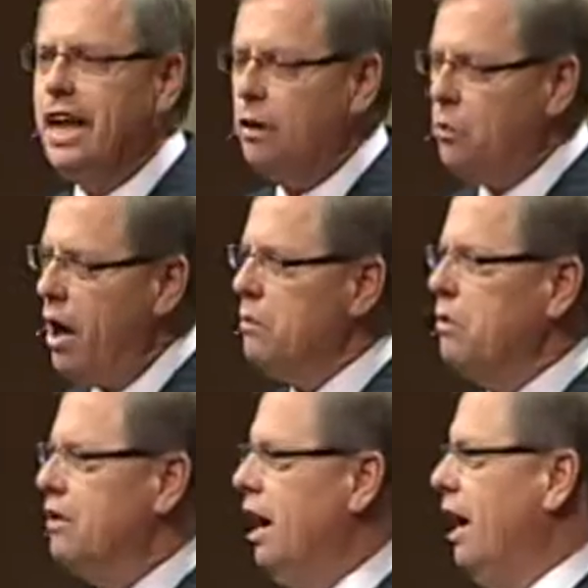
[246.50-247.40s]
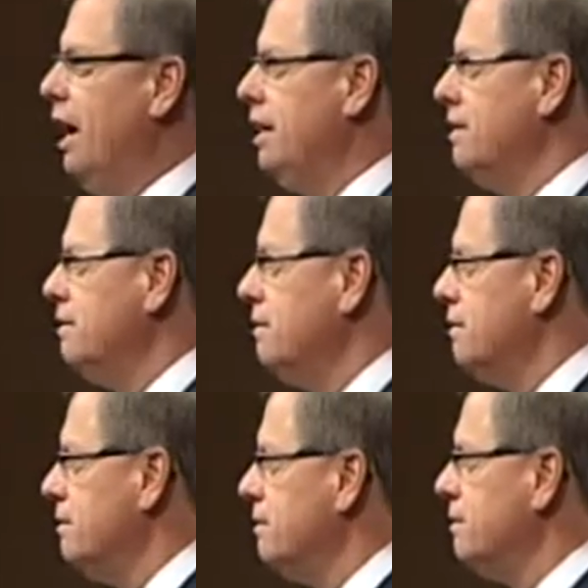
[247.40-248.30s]
got right with God.
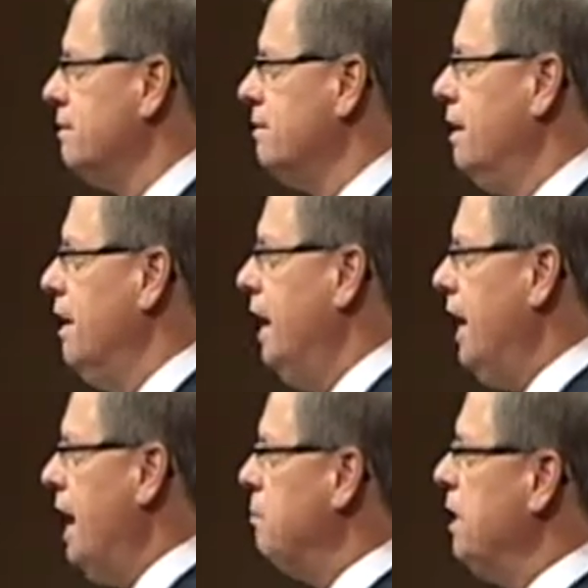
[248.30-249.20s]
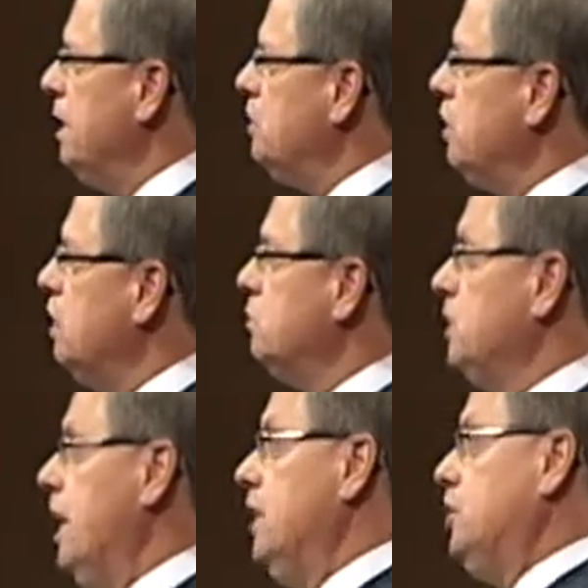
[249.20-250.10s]
He had many sons, but
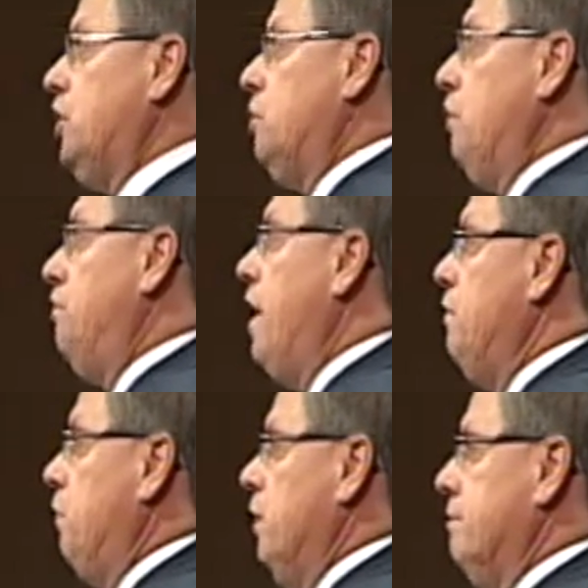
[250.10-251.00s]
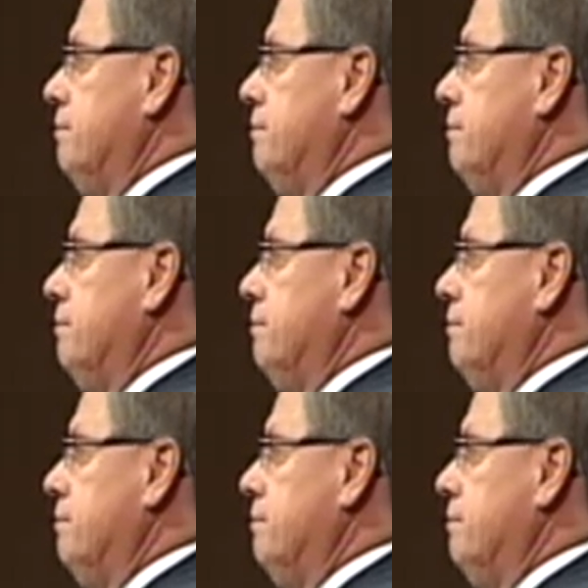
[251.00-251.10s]
yet he showed a favorite.